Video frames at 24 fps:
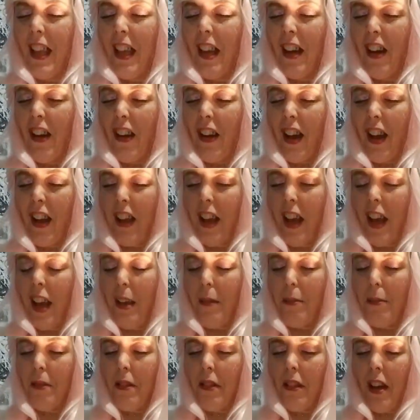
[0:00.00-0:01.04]
Okay,
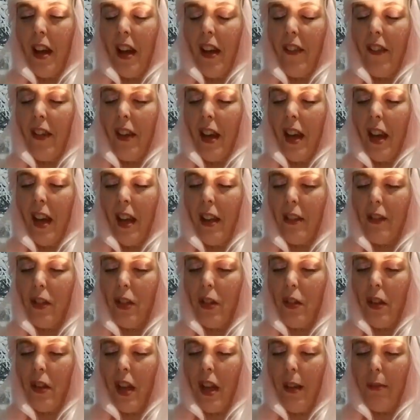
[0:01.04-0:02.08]
April, I have
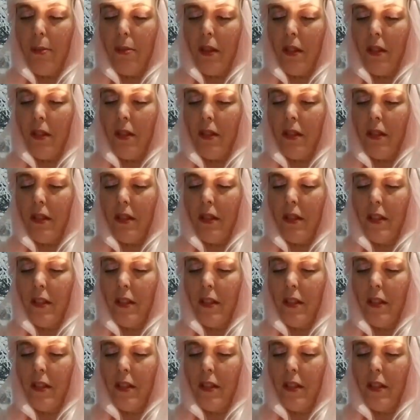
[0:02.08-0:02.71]
2 Aprils.